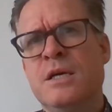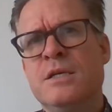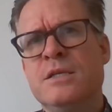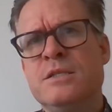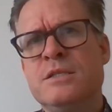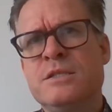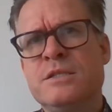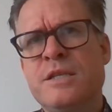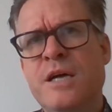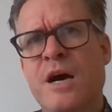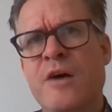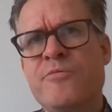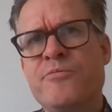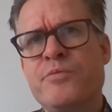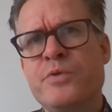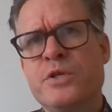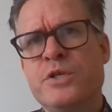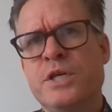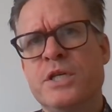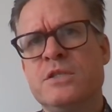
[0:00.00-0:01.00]
staff
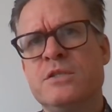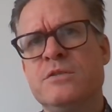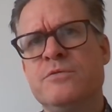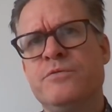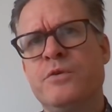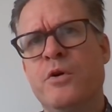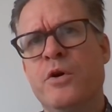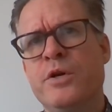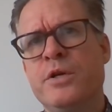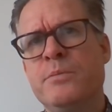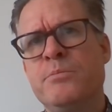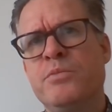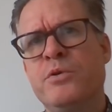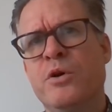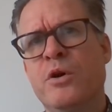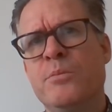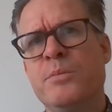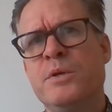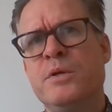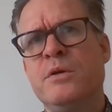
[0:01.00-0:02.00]
projections for
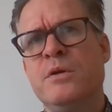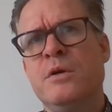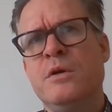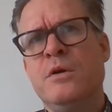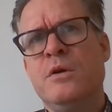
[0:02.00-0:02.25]
unemployment,